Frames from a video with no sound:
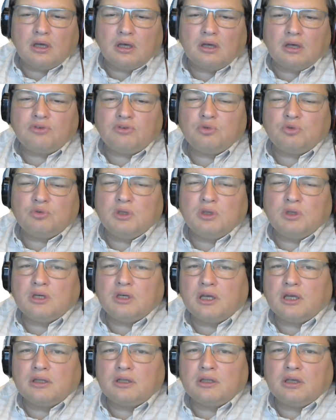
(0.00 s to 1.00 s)
then we
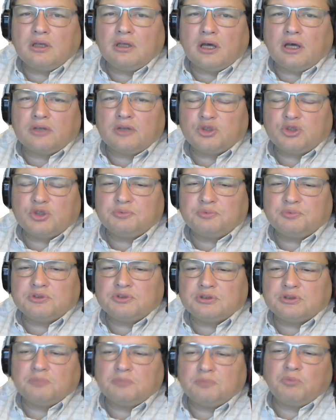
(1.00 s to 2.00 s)
can
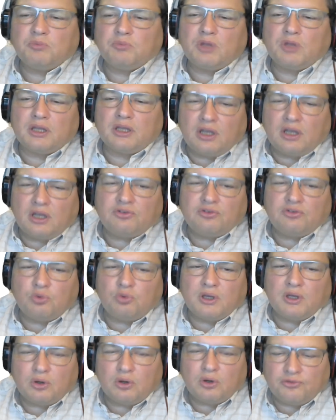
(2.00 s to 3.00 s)
adopt another
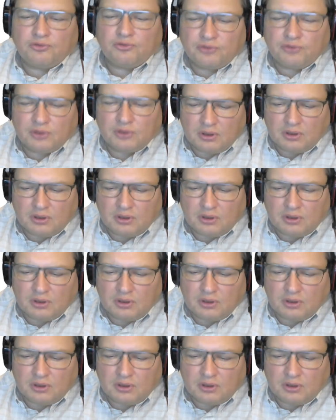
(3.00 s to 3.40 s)
way of